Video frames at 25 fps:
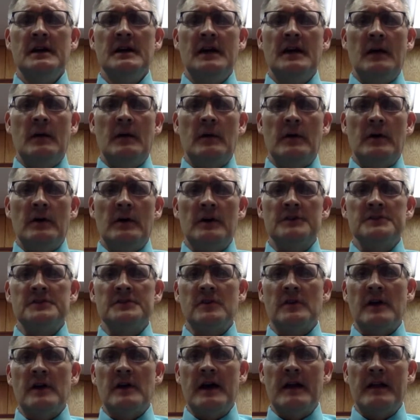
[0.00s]
And we
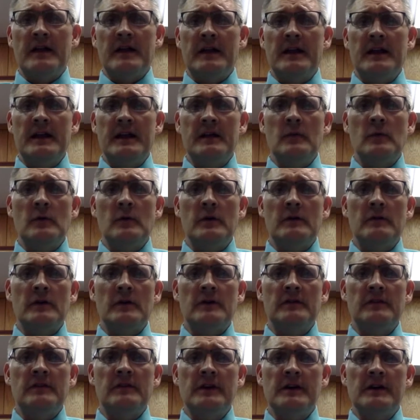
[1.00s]
also are allocating one of our
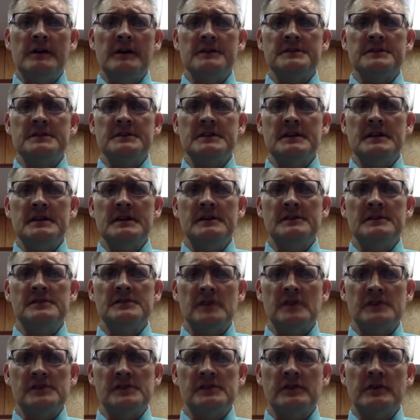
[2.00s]
TLC
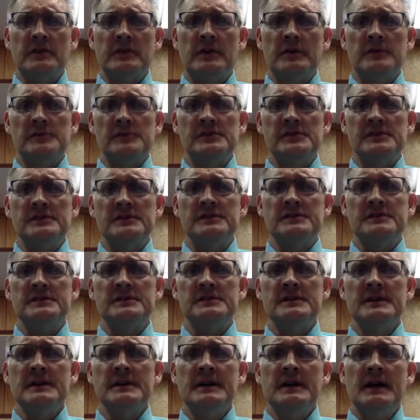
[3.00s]
instructional
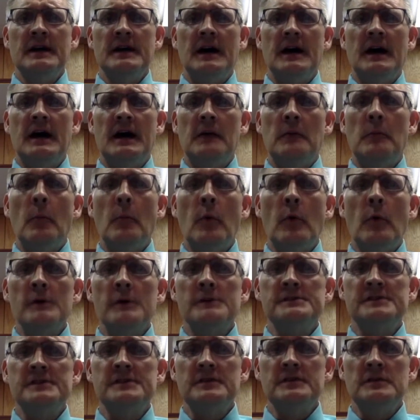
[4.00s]
coaches more
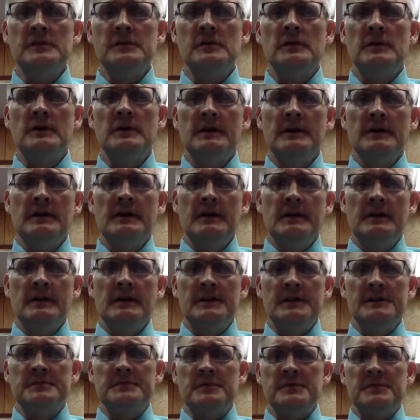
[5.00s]
to
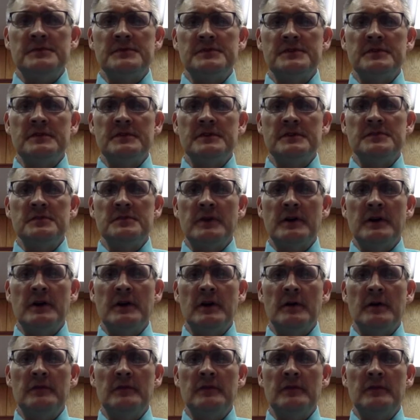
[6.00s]
this pursuit as we
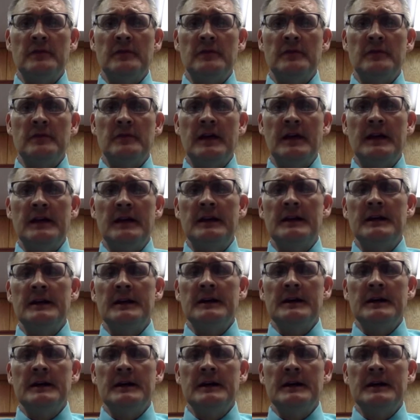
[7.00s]
go to get